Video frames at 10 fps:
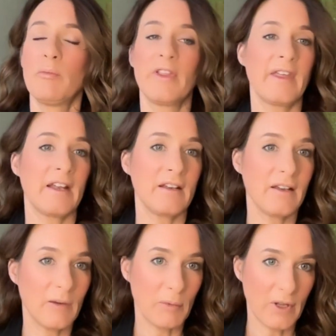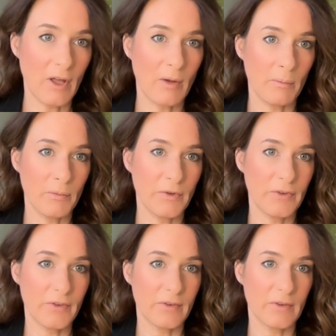but then it becomes